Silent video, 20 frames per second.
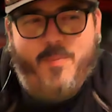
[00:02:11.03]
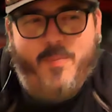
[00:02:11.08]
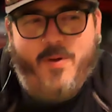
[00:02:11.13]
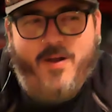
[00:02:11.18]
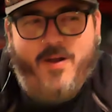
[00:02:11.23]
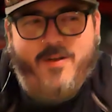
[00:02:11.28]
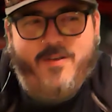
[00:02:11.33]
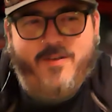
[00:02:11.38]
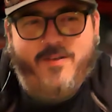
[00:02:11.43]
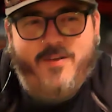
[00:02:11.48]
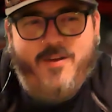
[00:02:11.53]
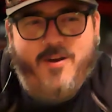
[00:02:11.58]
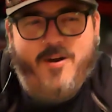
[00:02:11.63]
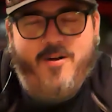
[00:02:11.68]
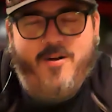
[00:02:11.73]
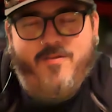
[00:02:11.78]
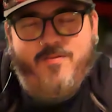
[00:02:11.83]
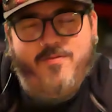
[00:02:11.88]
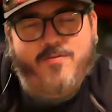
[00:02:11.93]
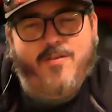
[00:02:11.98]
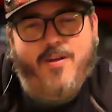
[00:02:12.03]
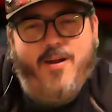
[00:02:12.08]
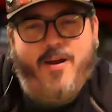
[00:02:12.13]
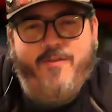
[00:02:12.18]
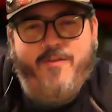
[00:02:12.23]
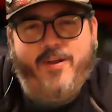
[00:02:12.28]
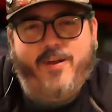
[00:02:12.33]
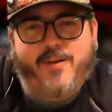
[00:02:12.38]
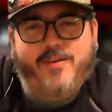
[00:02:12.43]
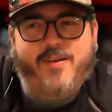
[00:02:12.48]
But
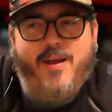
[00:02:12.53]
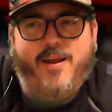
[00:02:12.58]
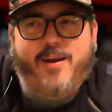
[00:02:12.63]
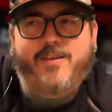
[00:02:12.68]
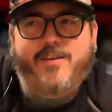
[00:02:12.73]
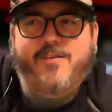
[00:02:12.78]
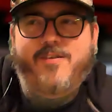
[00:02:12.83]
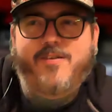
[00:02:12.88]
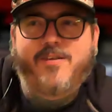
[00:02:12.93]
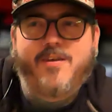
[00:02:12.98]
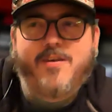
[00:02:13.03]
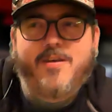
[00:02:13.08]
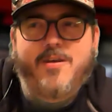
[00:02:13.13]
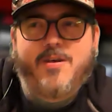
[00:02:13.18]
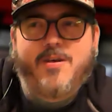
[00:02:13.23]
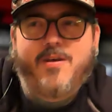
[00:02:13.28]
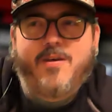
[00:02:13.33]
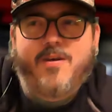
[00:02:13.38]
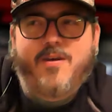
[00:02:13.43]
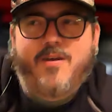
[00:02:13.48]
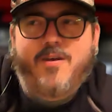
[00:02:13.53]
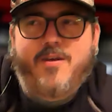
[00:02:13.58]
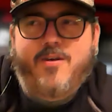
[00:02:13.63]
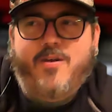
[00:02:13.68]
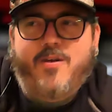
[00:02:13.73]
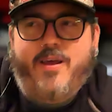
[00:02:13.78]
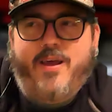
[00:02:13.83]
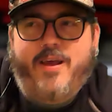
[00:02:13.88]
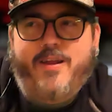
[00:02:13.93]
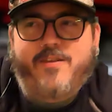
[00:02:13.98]
everything's got its
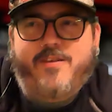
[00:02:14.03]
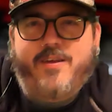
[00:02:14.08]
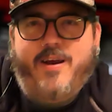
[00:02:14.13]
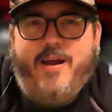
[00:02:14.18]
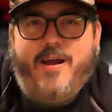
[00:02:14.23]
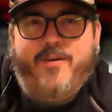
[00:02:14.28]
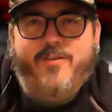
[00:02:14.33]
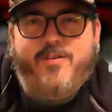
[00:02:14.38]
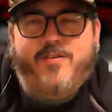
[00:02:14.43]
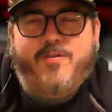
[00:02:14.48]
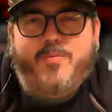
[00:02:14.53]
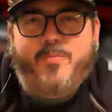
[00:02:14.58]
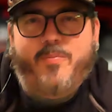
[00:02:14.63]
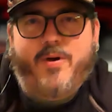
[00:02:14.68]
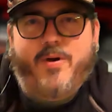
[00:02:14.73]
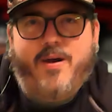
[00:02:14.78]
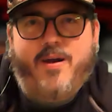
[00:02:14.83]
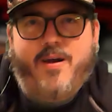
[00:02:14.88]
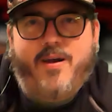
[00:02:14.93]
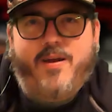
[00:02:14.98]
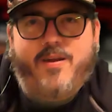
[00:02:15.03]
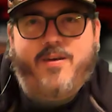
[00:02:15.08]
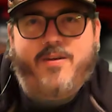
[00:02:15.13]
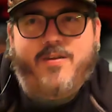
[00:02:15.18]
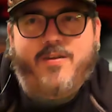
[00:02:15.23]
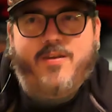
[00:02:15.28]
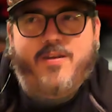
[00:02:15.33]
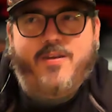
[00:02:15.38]
ins and outs. But